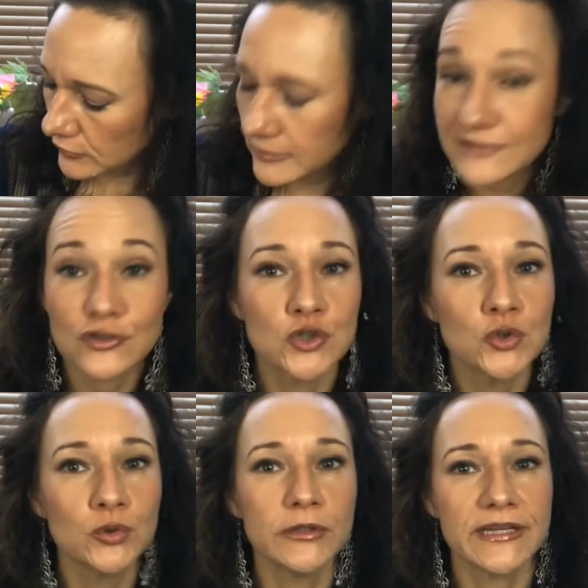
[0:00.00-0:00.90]
it's
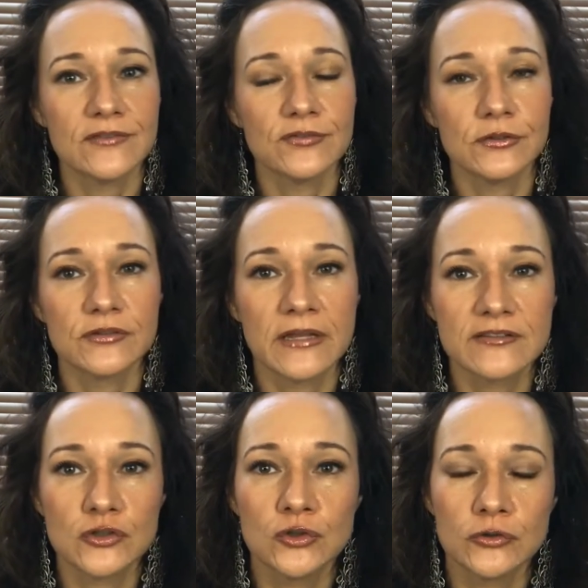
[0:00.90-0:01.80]
cooling, it feels nice
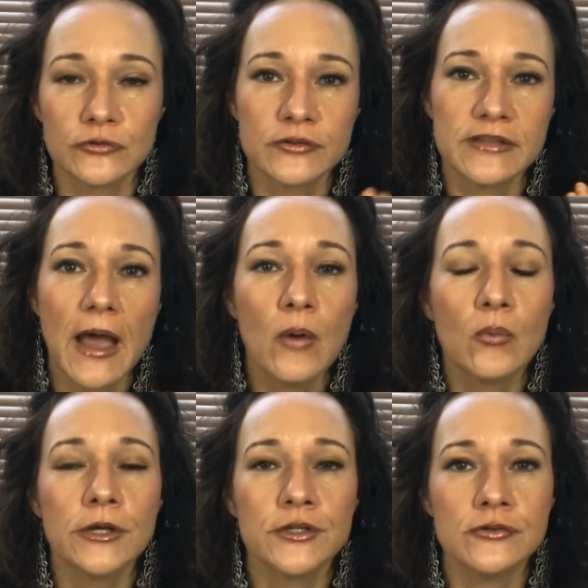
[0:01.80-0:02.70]
and cool. So that
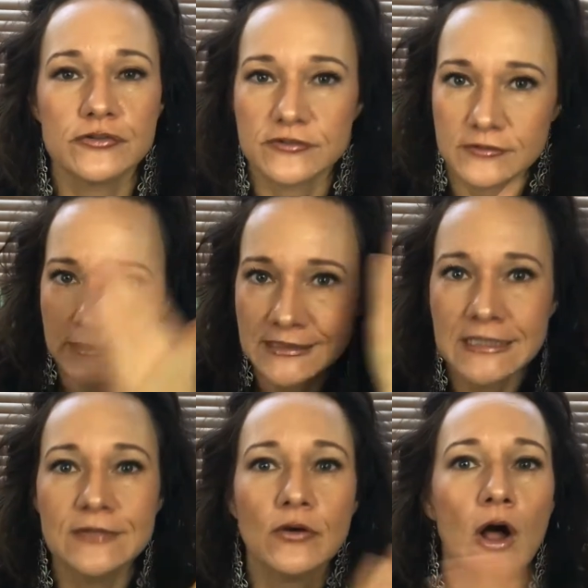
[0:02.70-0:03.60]
one you just
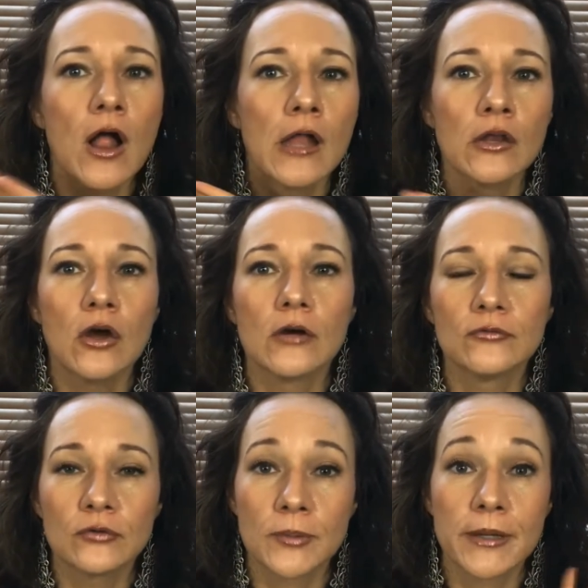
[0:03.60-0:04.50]
leave on
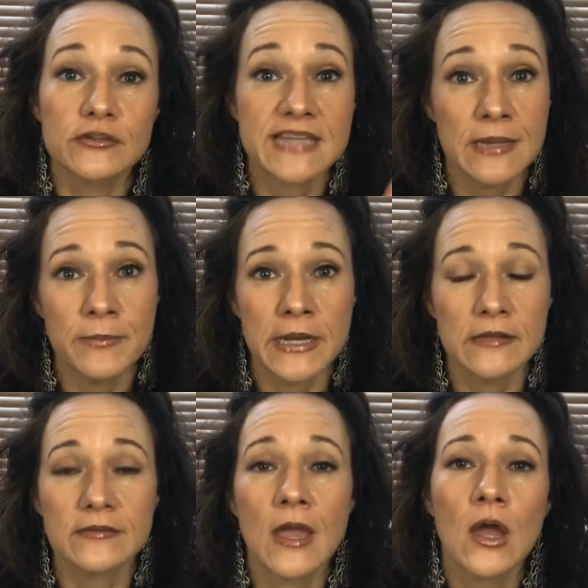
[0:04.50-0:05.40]
for about 10
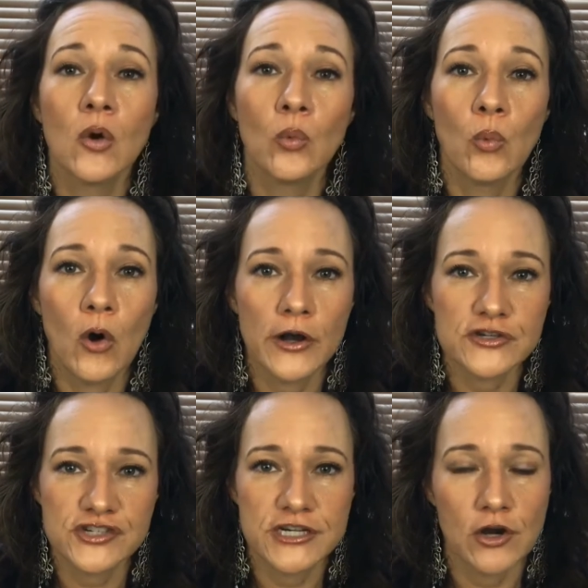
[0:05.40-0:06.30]
minutes,
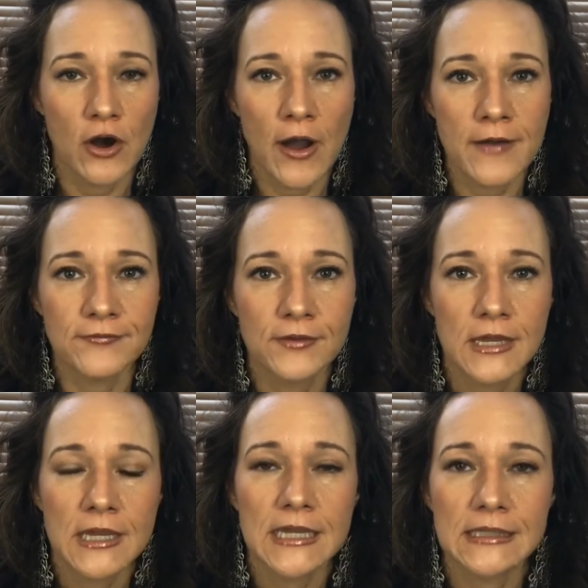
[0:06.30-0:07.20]
wash it off.
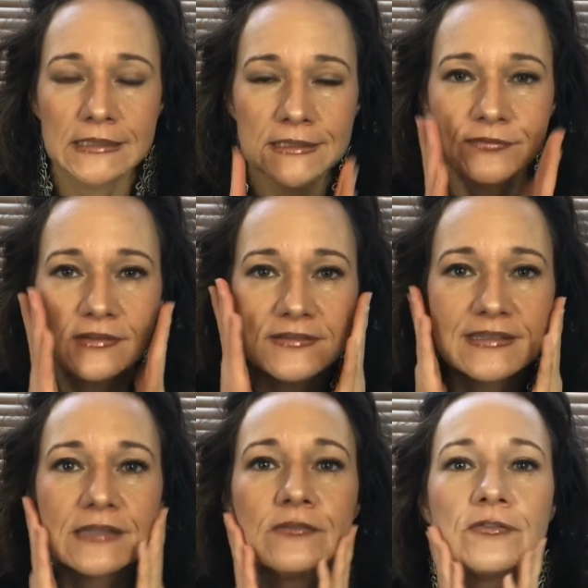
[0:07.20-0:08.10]
It leaves the
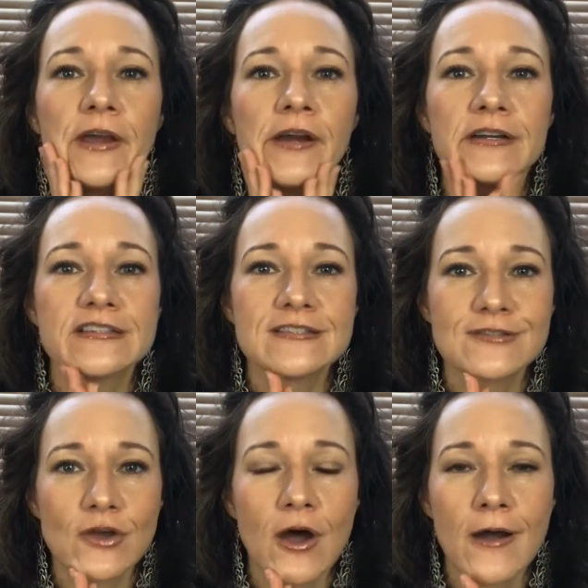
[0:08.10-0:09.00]
skin very
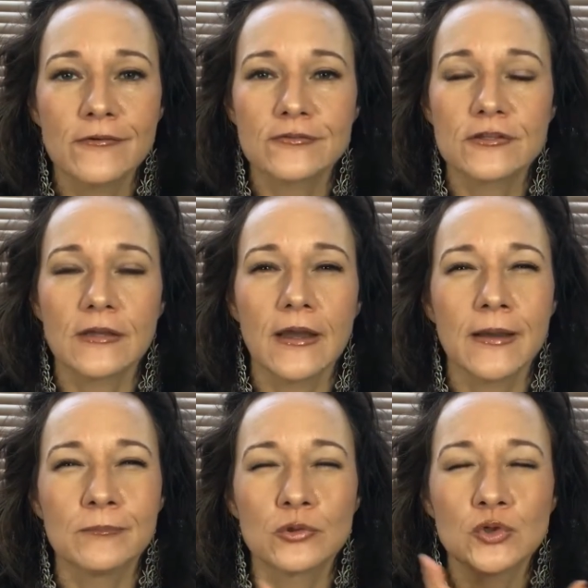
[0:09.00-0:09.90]
soft,
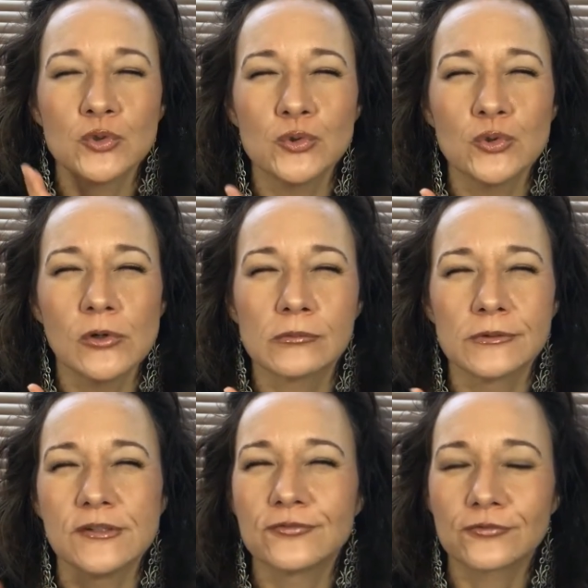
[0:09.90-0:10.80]
cool,
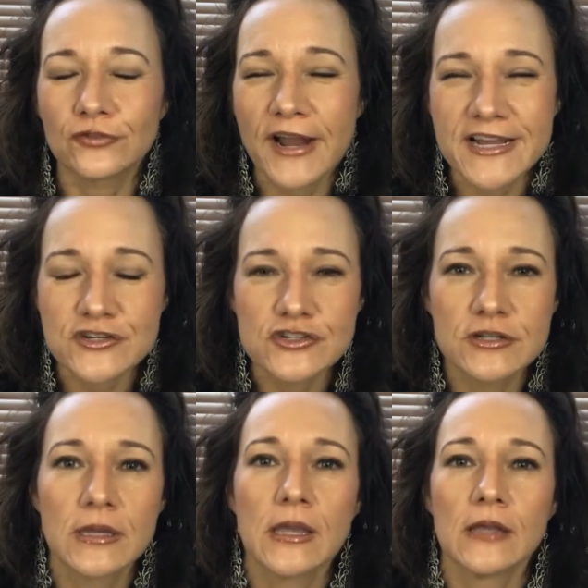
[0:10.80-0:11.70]
refreshed.
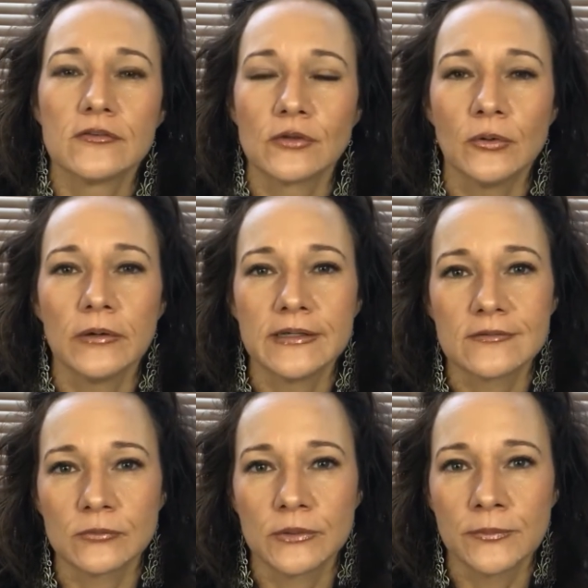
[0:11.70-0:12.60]
So it's
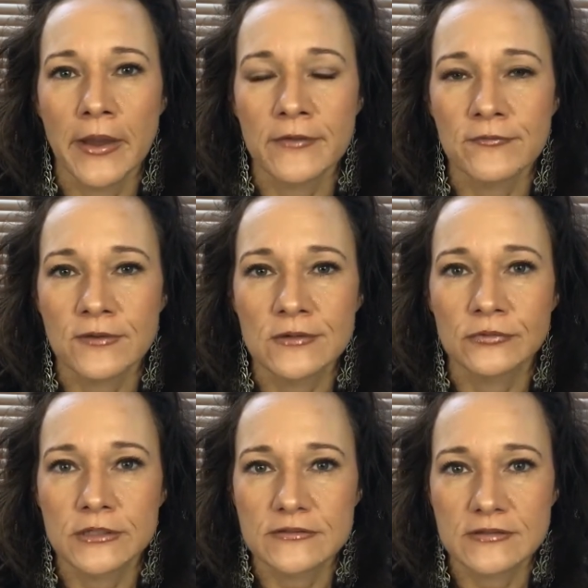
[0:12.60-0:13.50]
one of my
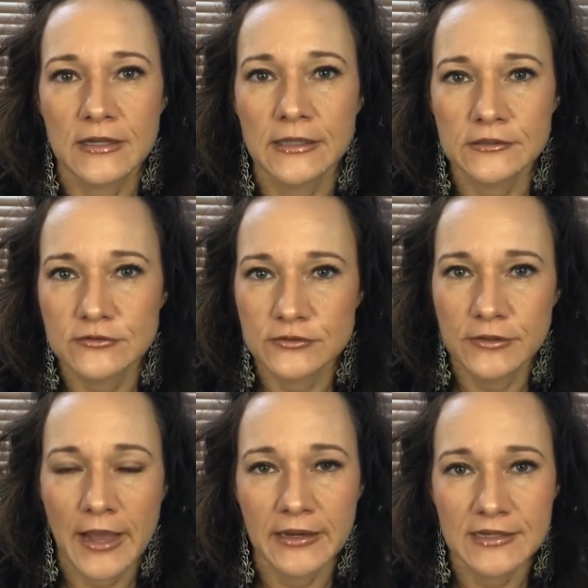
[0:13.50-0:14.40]
favorites. I like to do
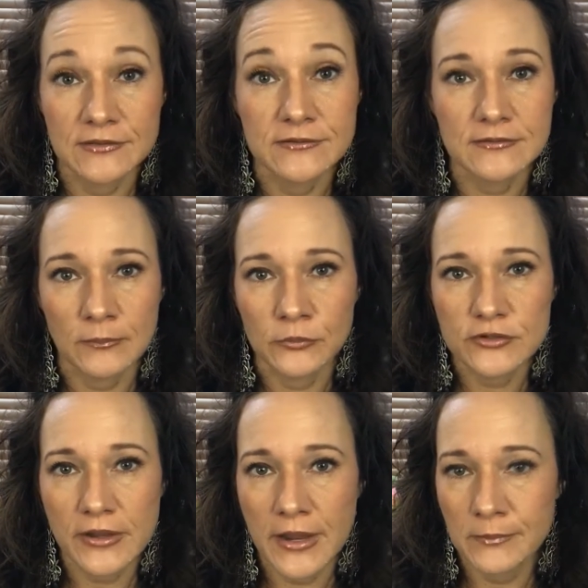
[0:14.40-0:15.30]
that in the
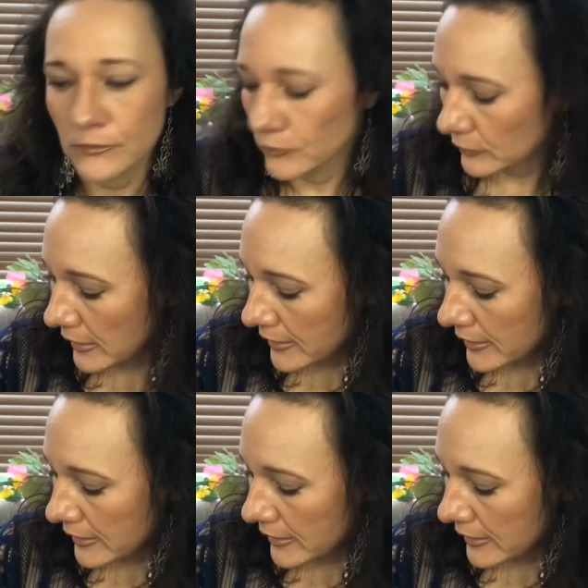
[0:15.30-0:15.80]
summertime.